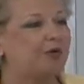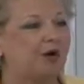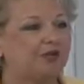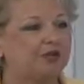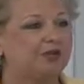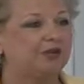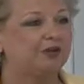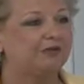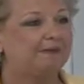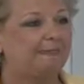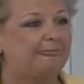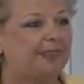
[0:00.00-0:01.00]
Barbecue,
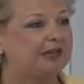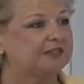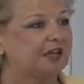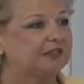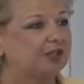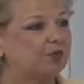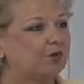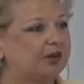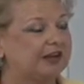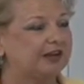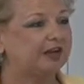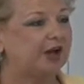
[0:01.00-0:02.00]
and he's also
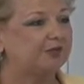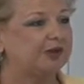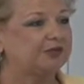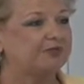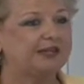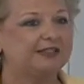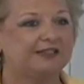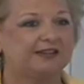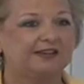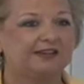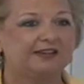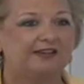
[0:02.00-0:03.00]
working at Domino's Pizza.
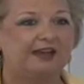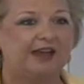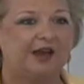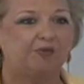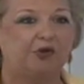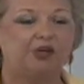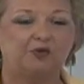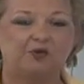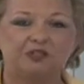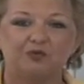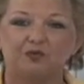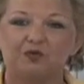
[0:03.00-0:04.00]
And Brooklyn
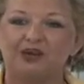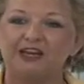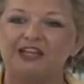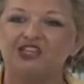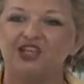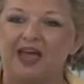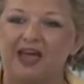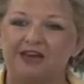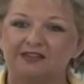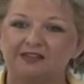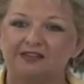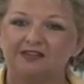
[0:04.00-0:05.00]
was working at
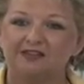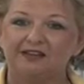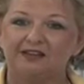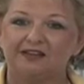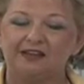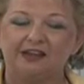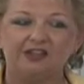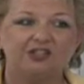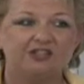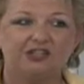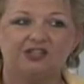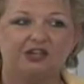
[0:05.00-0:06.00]
Jack's. And
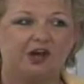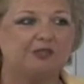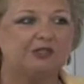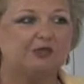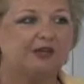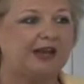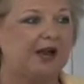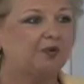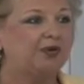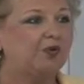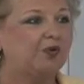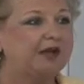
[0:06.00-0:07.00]
she said, you know, Miss Wynn, I
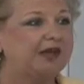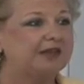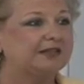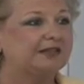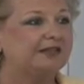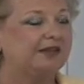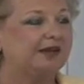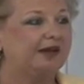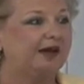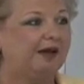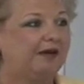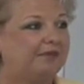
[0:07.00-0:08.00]
would quit
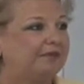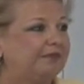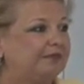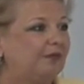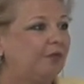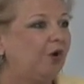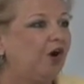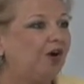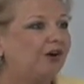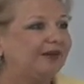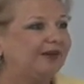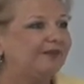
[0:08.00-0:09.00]

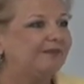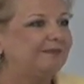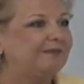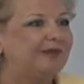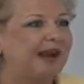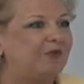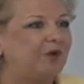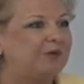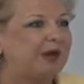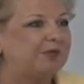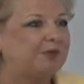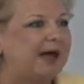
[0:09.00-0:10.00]
work, but I won't
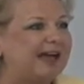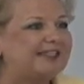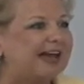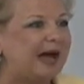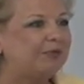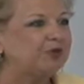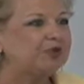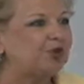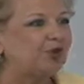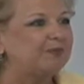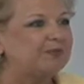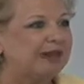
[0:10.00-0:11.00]
be able to buy diapers
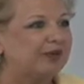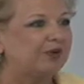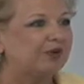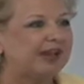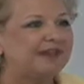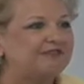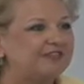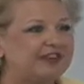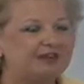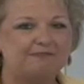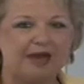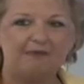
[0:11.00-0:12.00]
or milk and
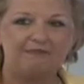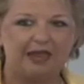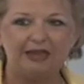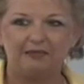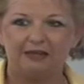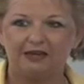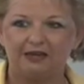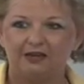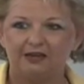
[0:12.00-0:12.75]
feed my baby.